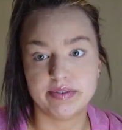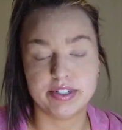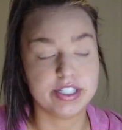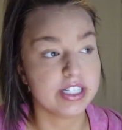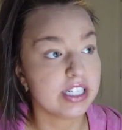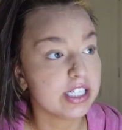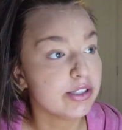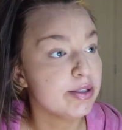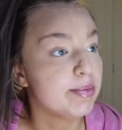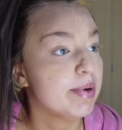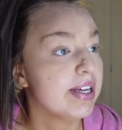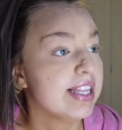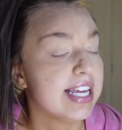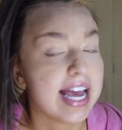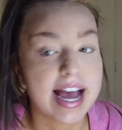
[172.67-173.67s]
And
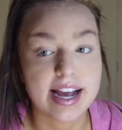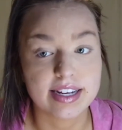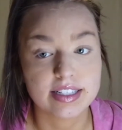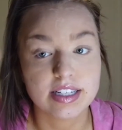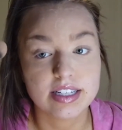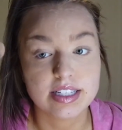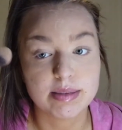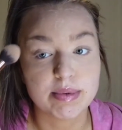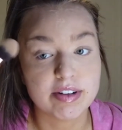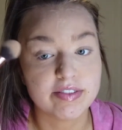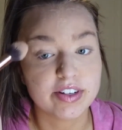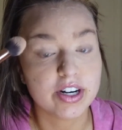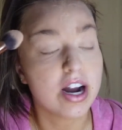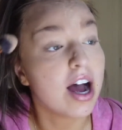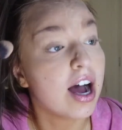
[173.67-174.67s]
super good access
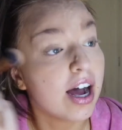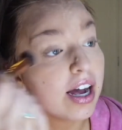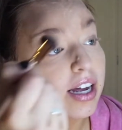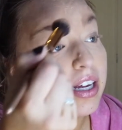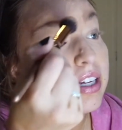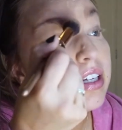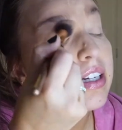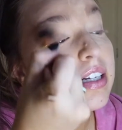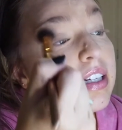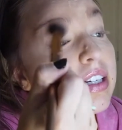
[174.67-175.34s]
above our eye.